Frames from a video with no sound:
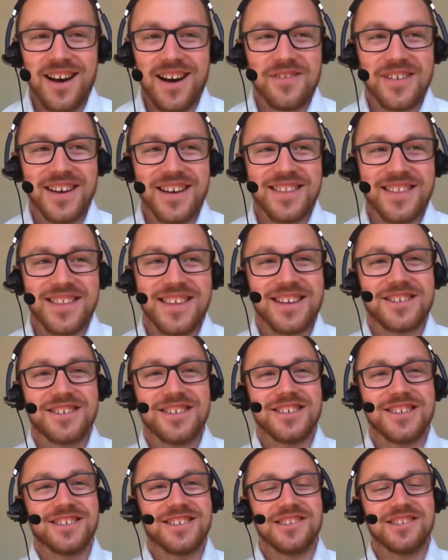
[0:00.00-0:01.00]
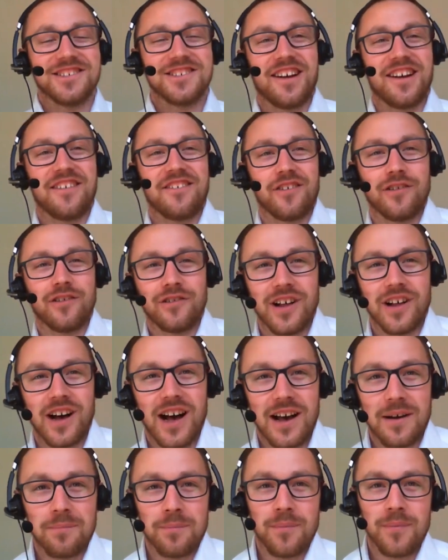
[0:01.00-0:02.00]
I mean, I think just in general,
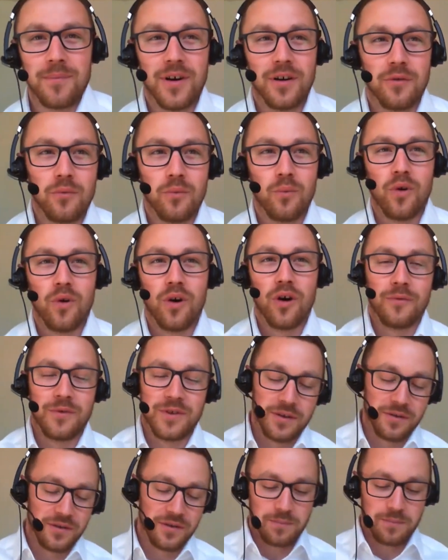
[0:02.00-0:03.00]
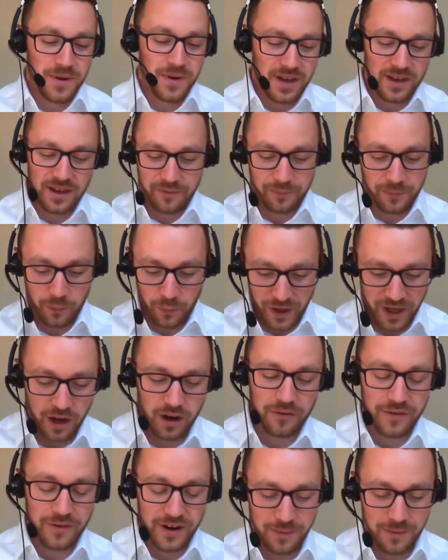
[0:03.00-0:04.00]
obviously being government, we
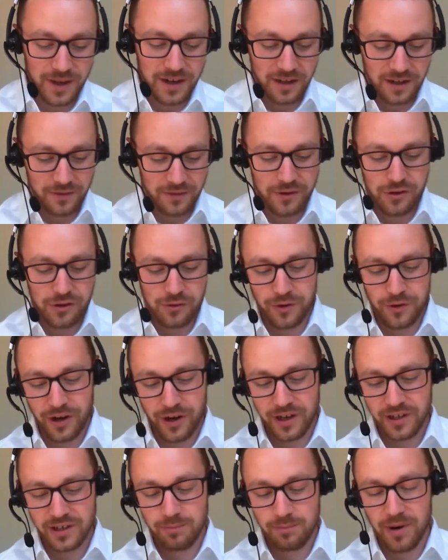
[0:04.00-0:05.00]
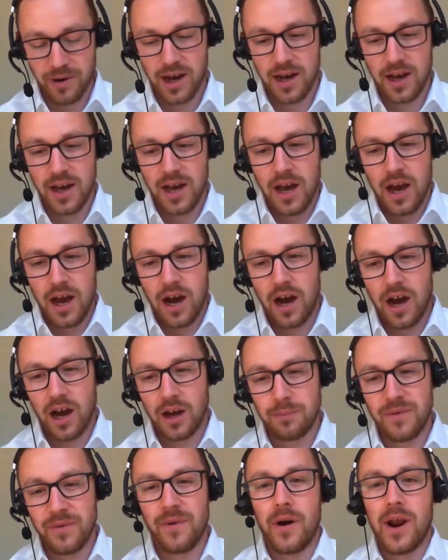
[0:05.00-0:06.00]
can't recommend individual products, but
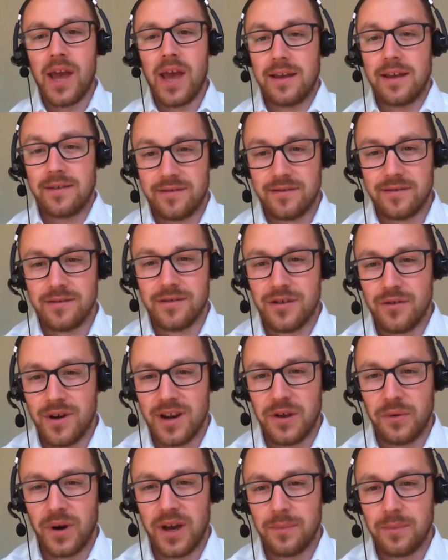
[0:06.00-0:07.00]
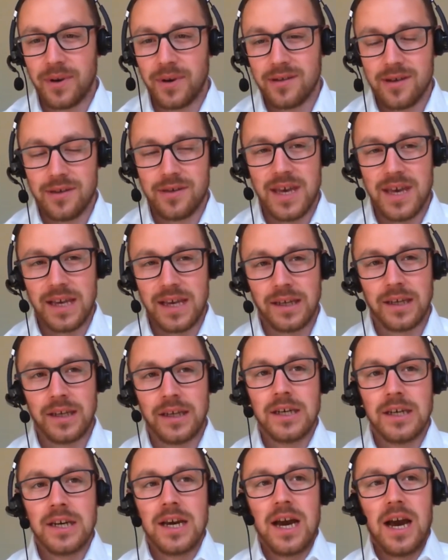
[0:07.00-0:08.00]
I'd be very hesitant to anyway, because I
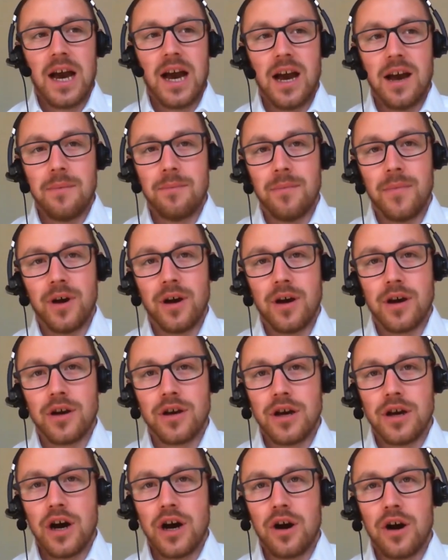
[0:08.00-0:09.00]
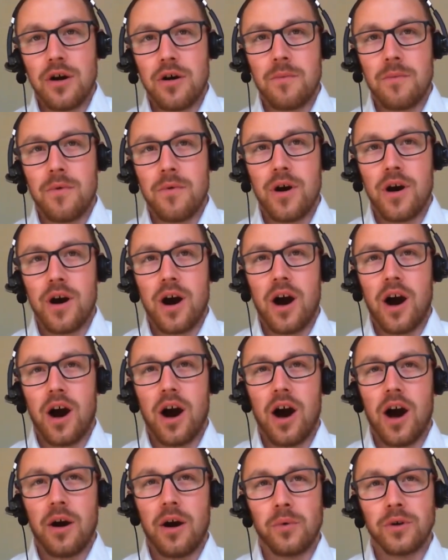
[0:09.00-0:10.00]
think
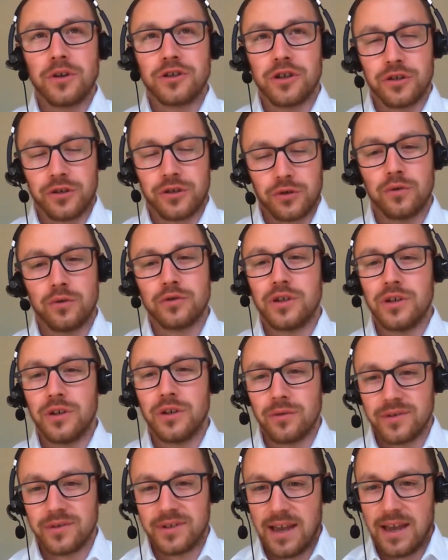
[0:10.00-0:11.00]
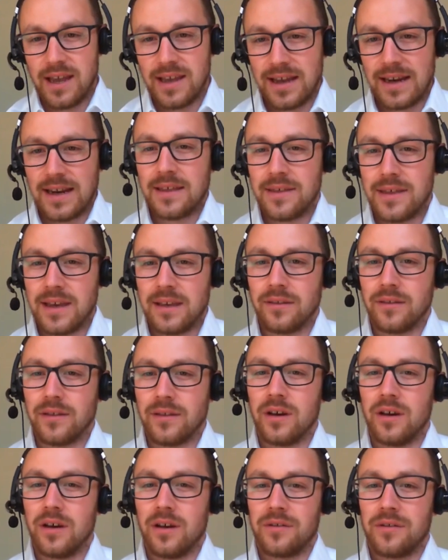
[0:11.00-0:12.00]
I would just caution you on taking anything
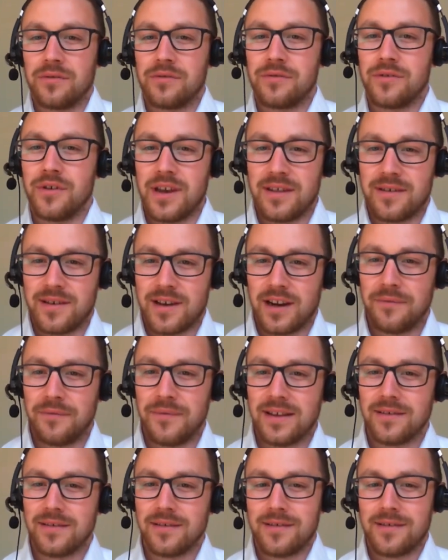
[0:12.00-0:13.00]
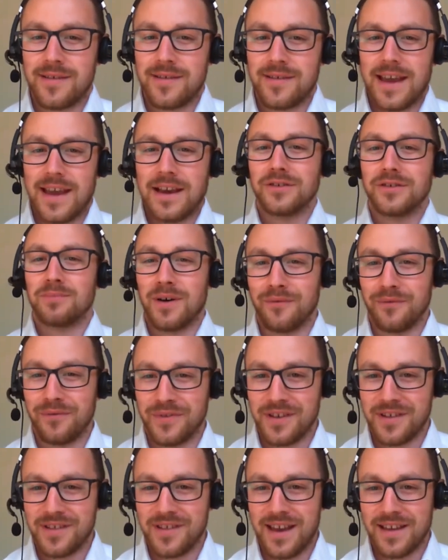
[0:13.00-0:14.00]
that is kind of in sales bump
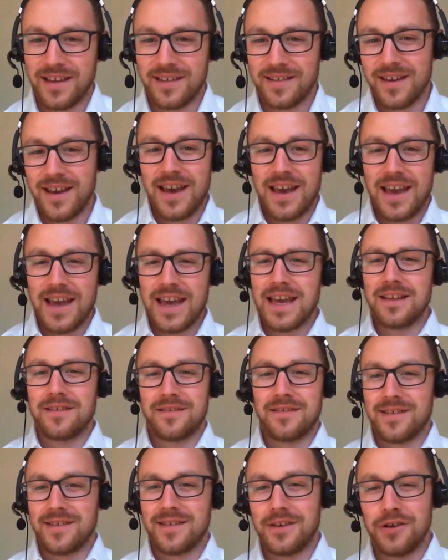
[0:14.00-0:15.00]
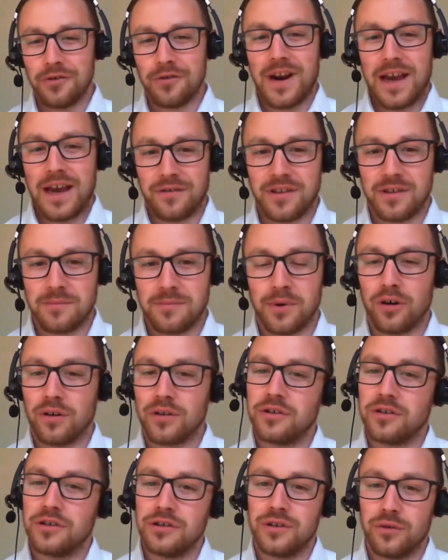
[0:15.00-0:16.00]
that says it's secure out of the
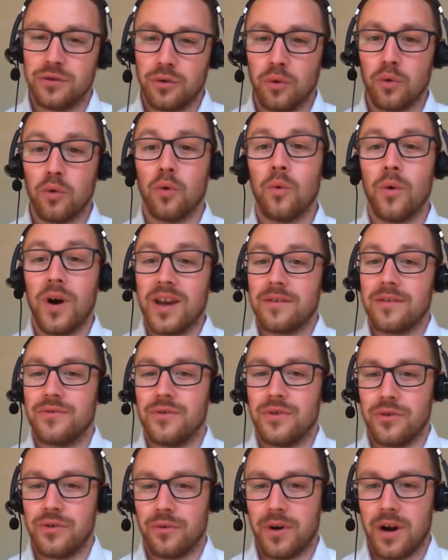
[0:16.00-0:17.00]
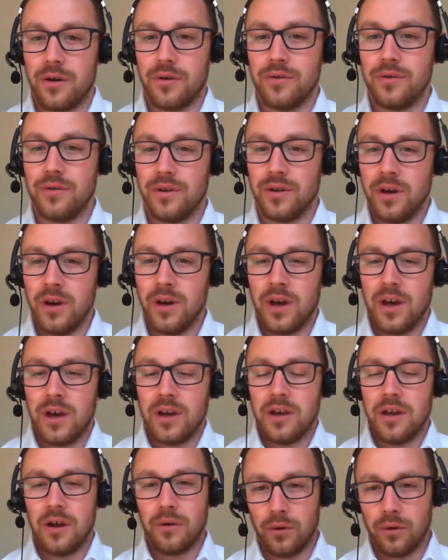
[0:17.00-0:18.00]
box. You should always do your own,
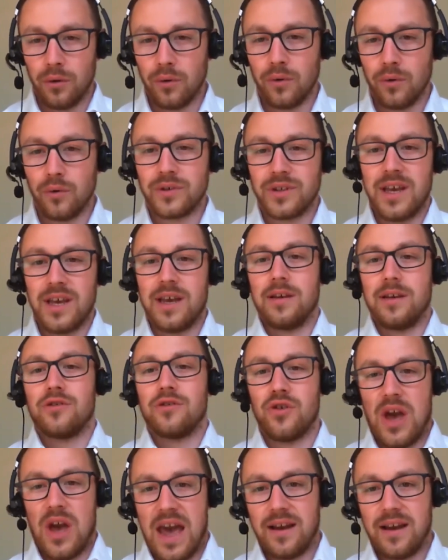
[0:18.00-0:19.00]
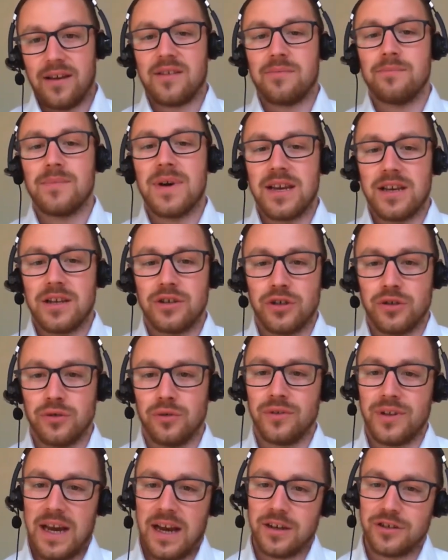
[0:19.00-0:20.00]
audit checks, making
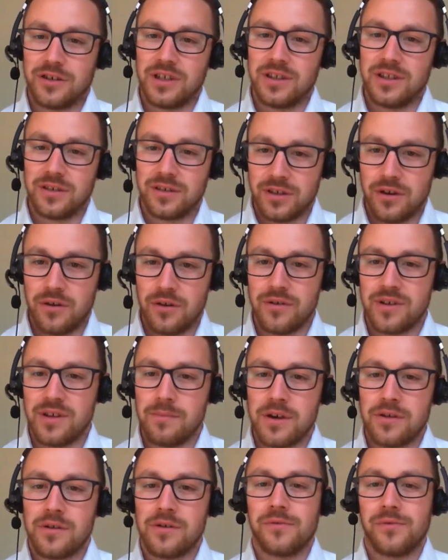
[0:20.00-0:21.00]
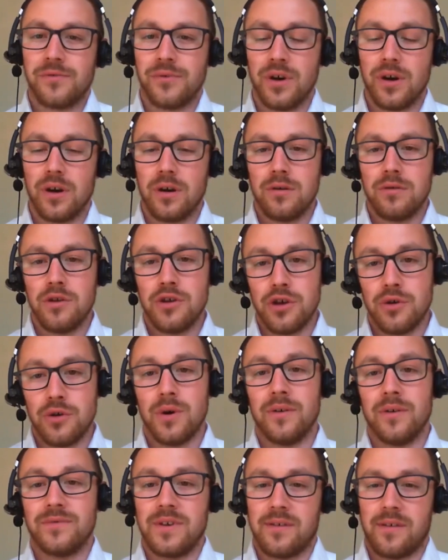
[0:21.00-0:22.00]
sure that actually the security measures that you
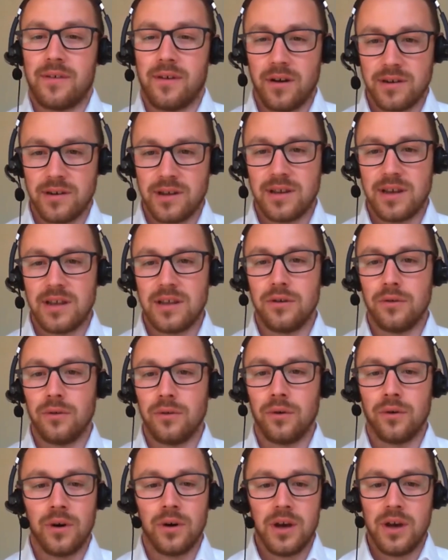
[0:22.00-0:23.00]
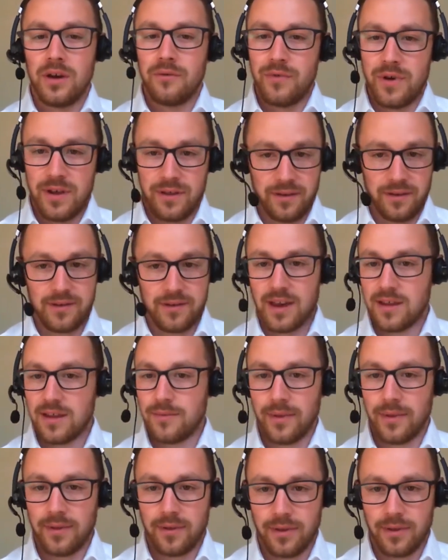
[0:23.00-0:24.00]
have decided in your risk
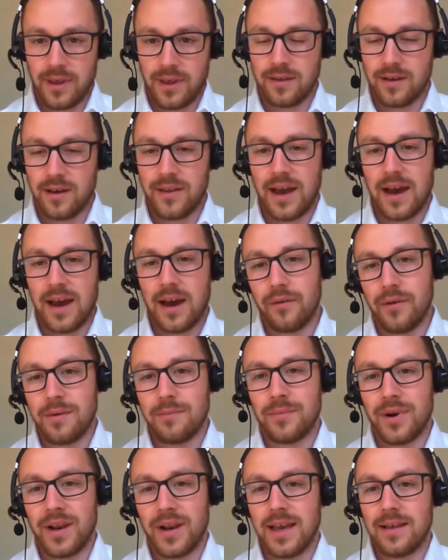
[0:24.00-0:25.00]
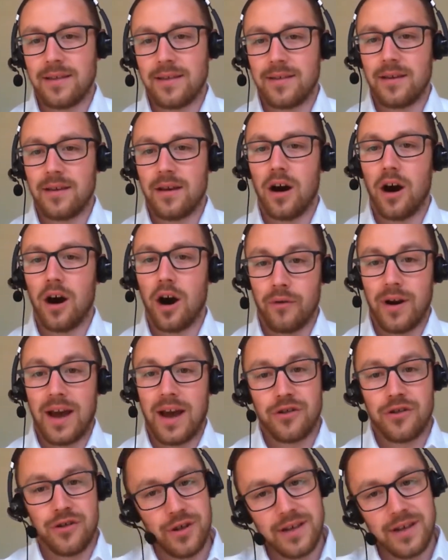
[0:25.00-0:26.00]
assessments and things like that are in place, are
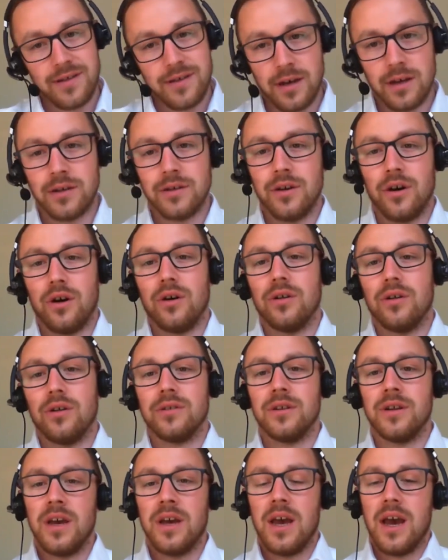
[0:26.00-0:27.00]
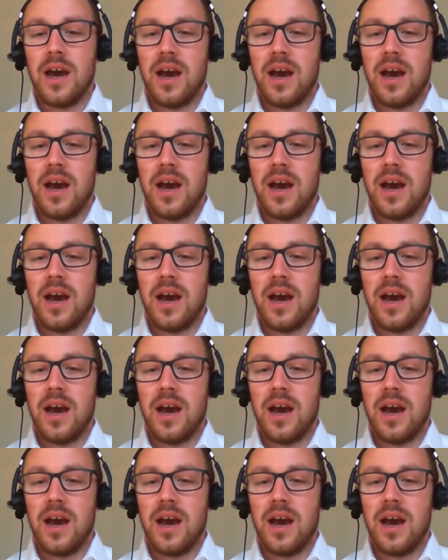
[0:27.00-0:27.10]
actually turned on.